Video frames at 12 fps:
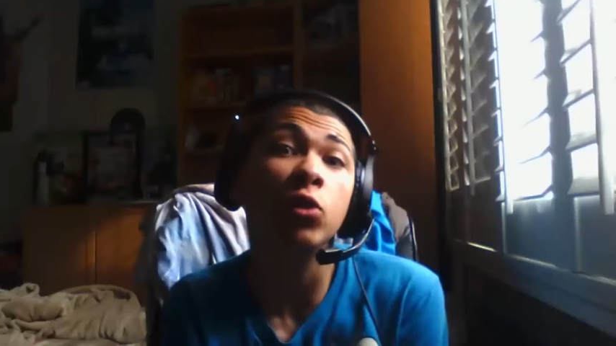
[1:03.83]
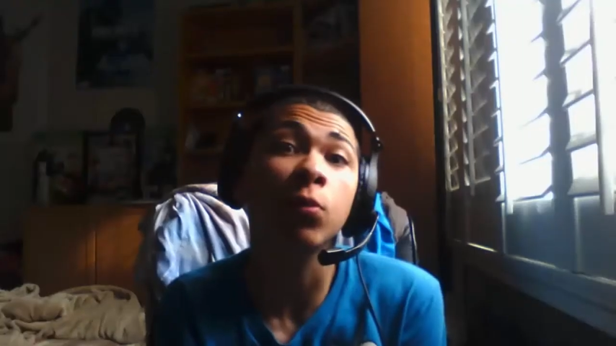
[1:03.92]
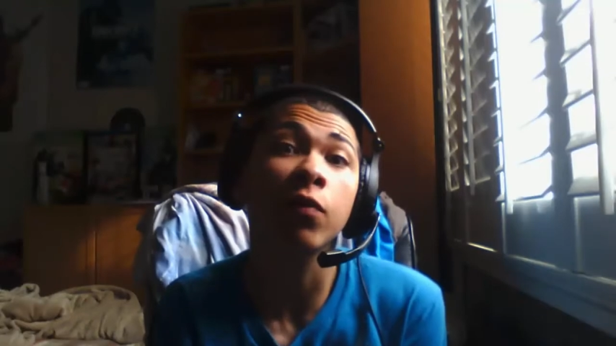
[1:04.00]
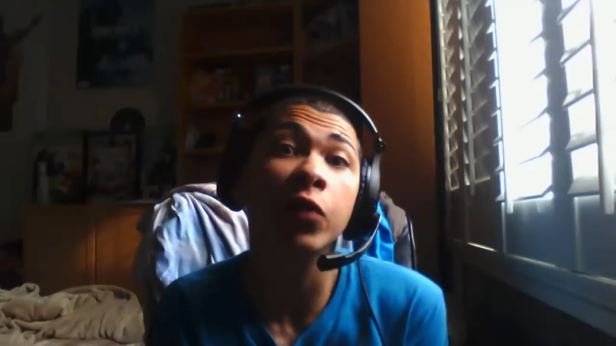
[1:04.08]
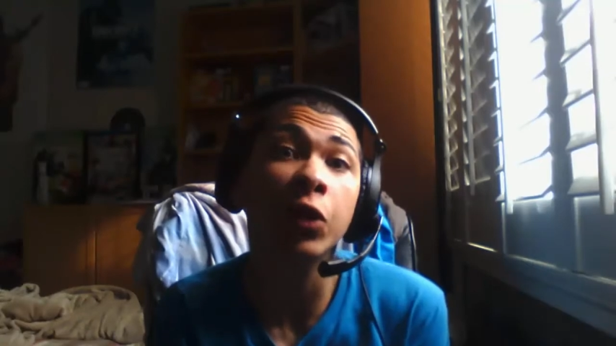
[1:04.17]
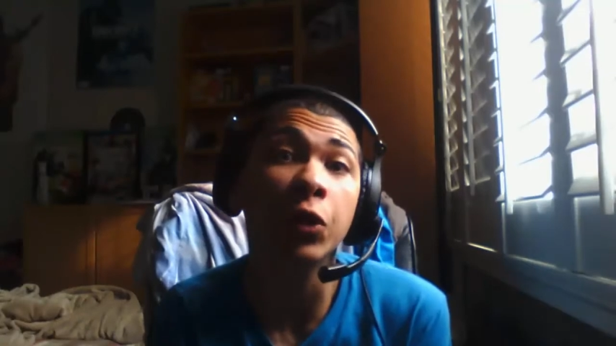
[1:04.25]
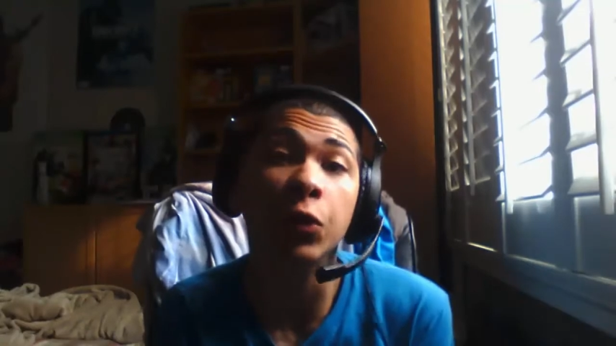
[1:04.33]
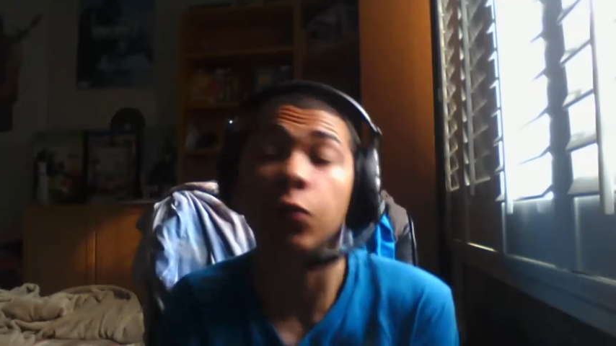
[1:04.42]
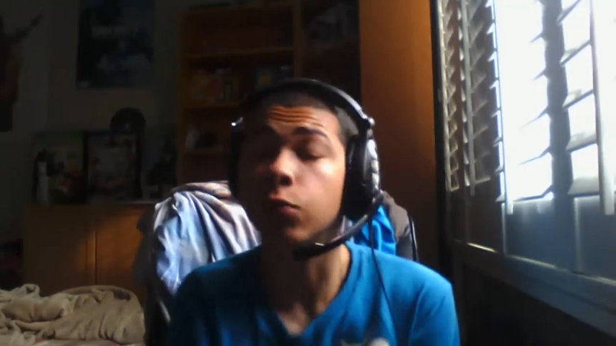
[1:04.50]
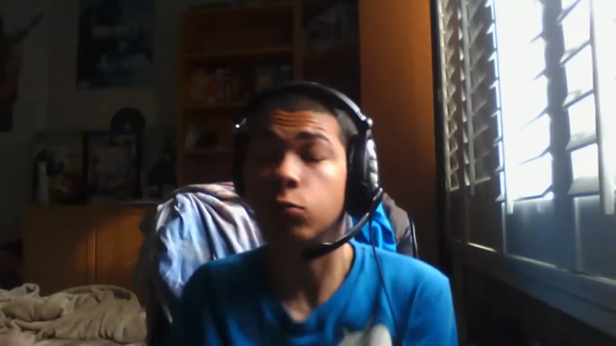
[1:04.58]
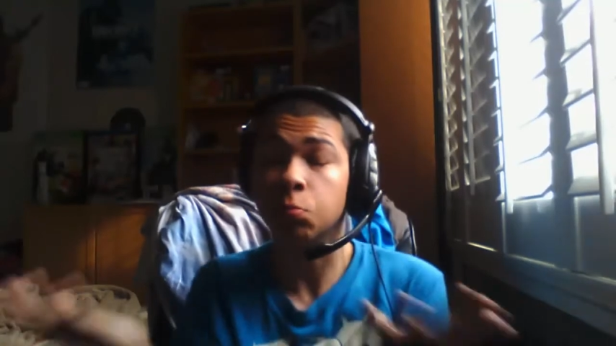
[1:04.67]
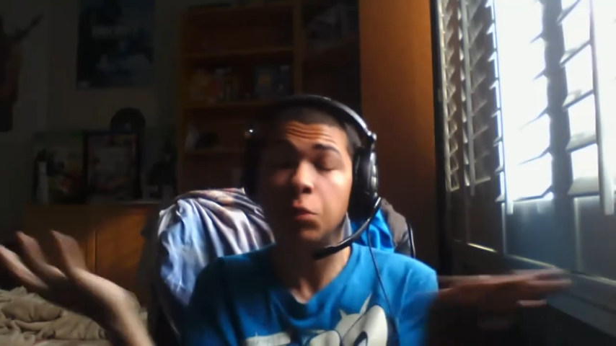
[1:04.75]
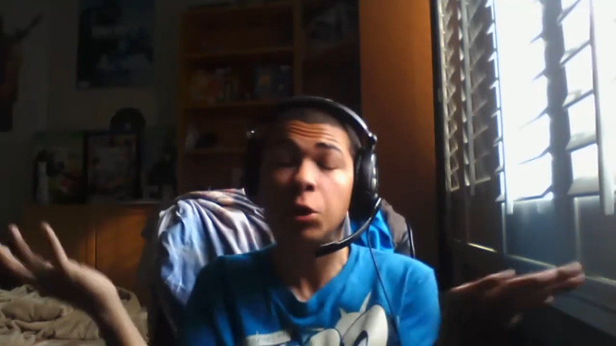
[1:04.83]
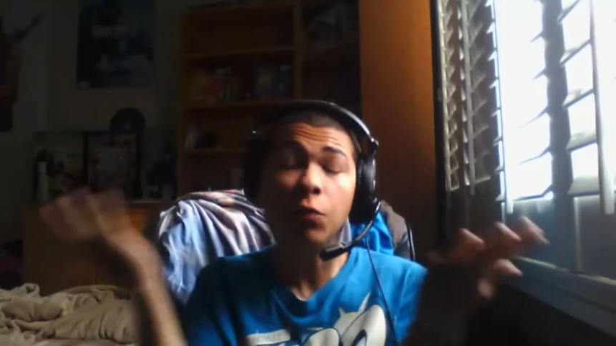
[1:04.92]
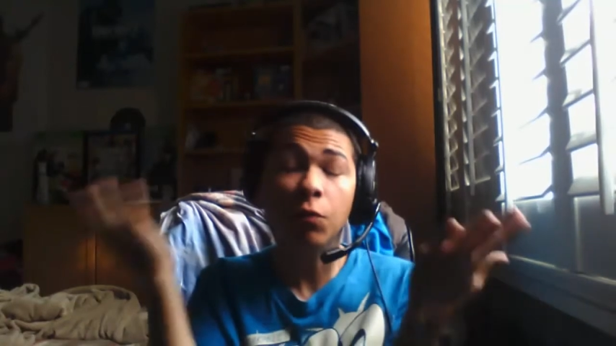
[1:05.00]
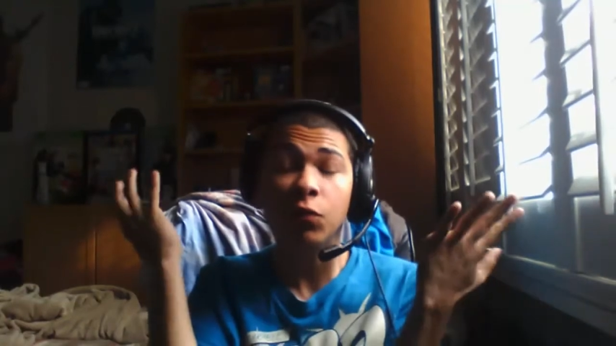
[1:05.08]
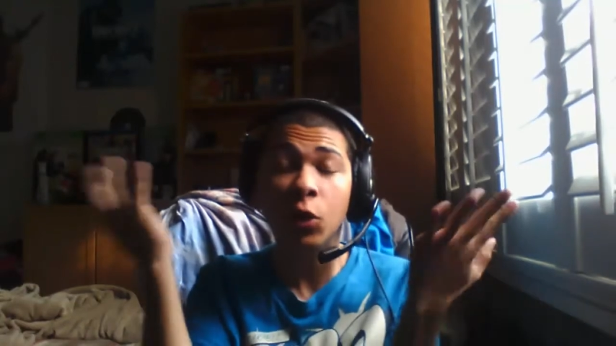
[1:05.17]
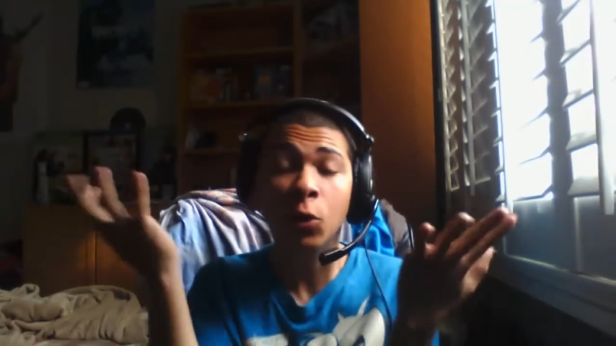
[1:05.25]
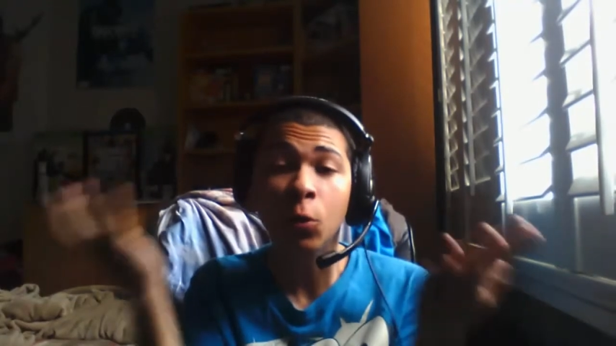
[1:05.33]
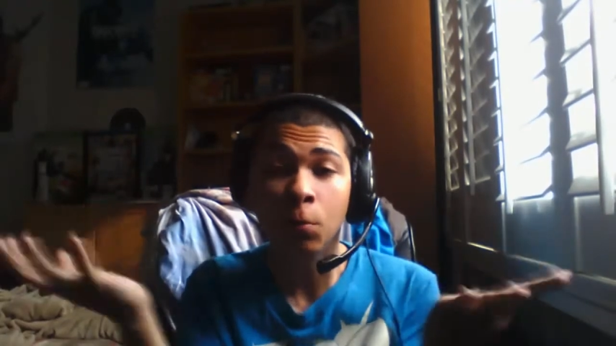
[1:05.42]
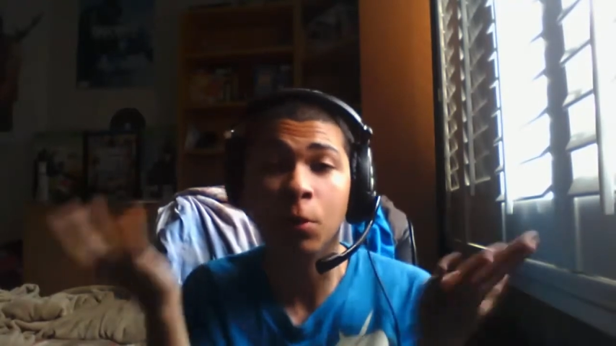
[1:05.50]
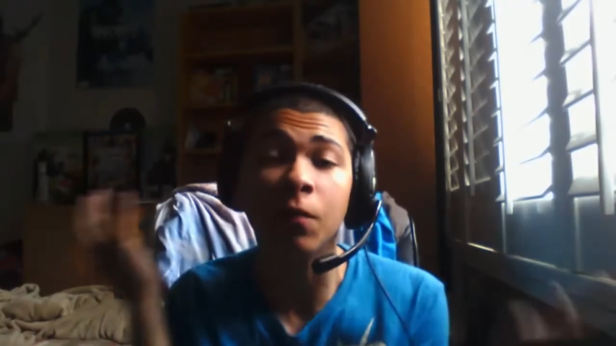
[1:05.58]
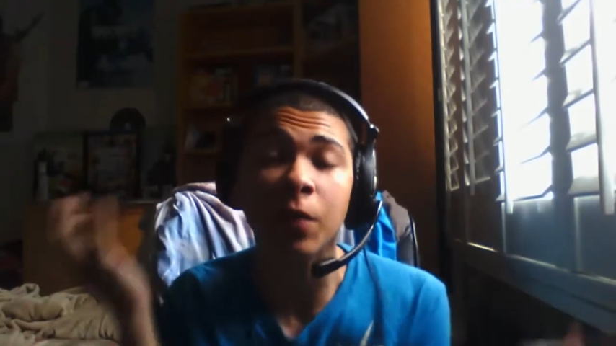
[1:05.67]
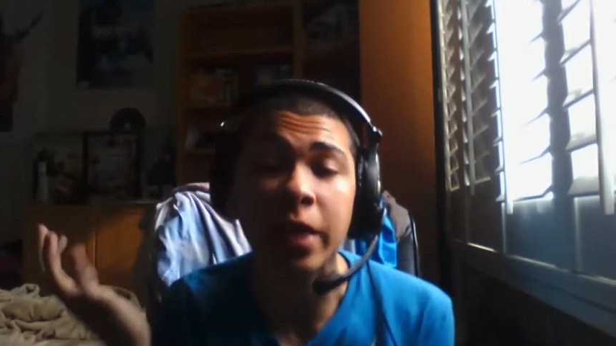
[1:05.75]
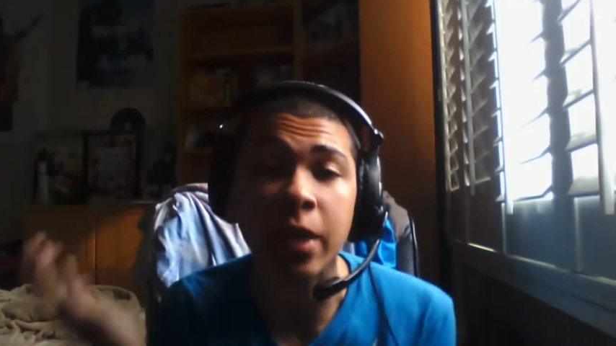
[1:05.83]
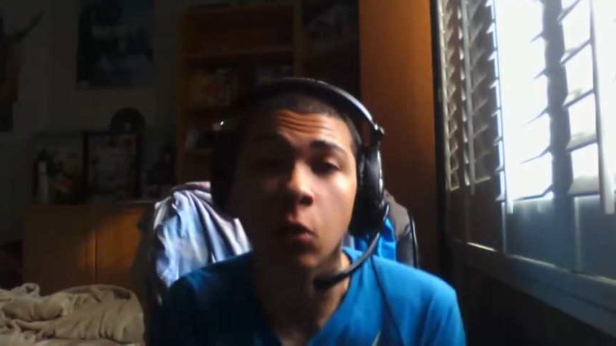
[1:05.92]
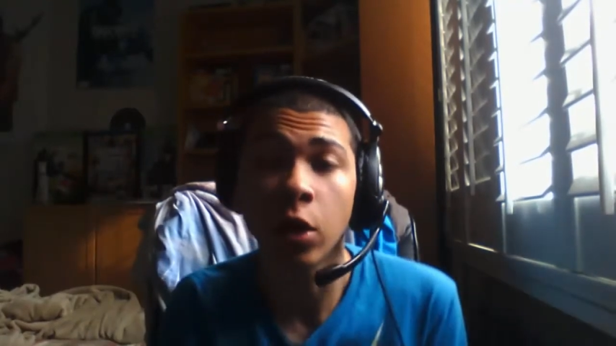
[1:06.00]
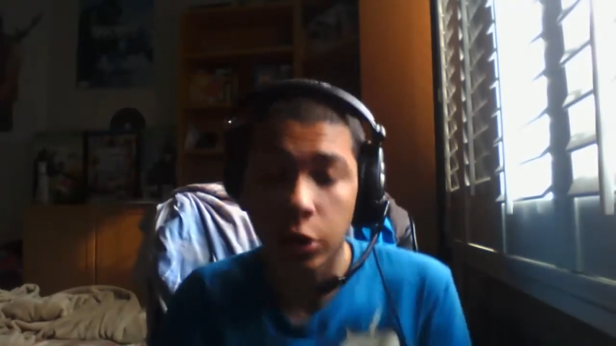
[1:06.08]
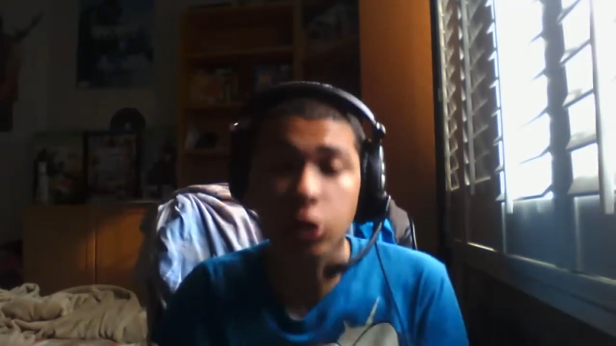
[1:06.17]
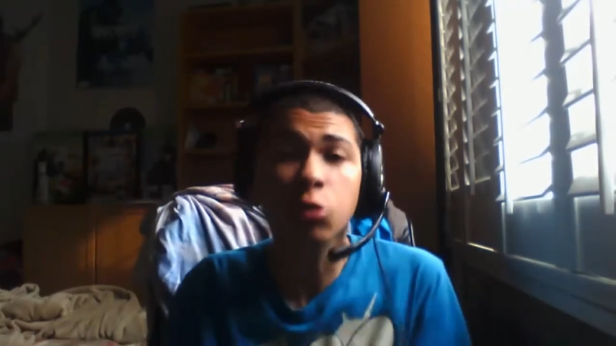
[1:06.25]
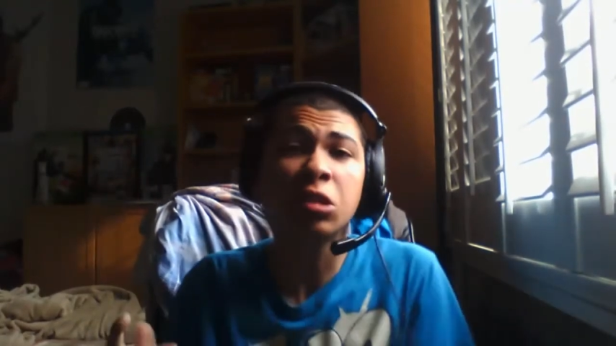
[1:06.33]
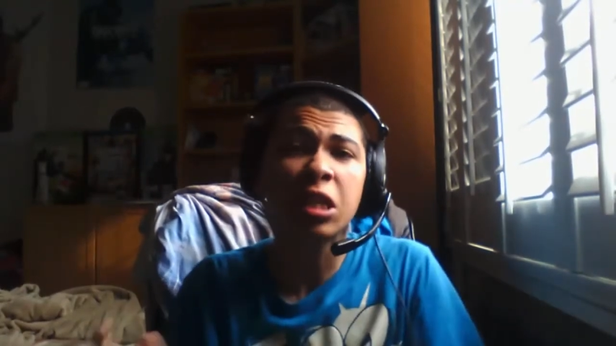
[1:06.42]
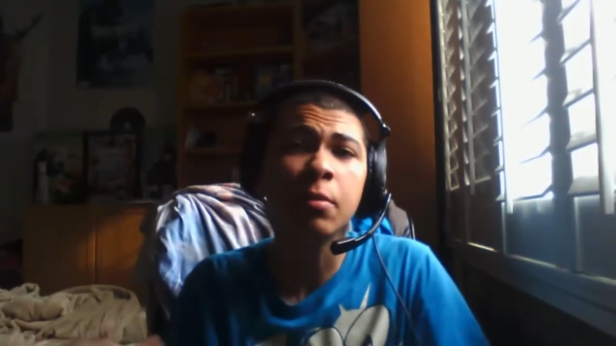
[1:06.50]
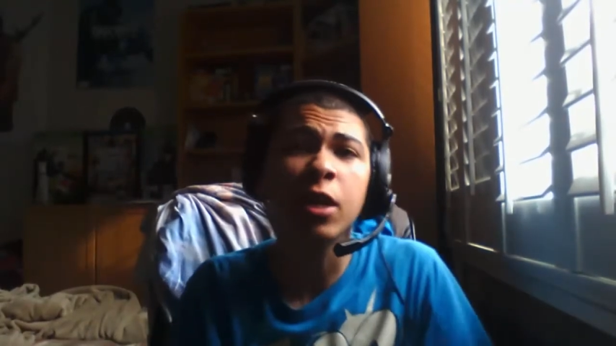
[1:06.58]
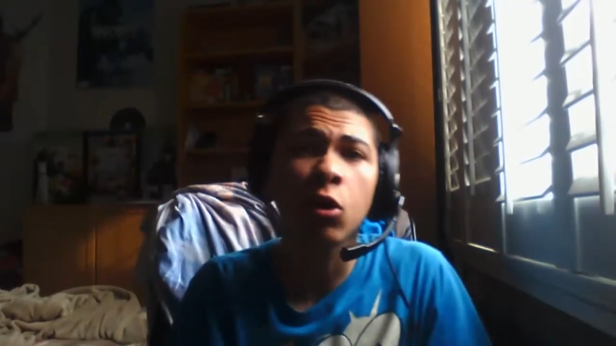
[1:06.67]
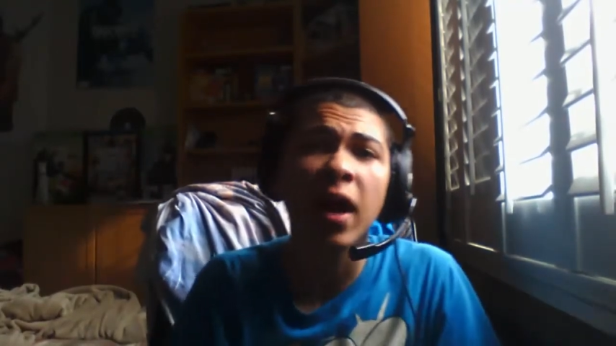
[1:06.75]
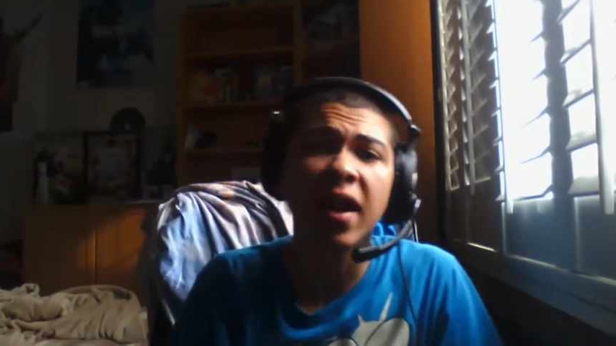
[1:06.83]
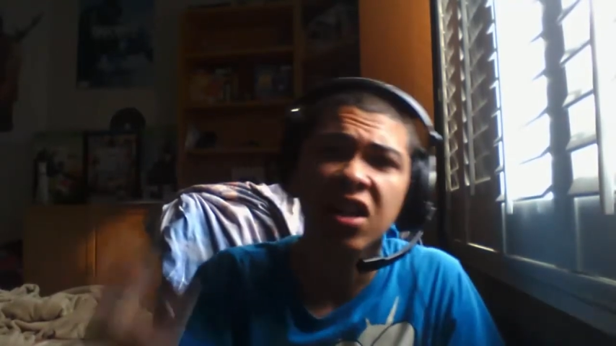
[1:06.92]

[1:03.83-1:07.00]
per view, view, view per video. Do you see me crying?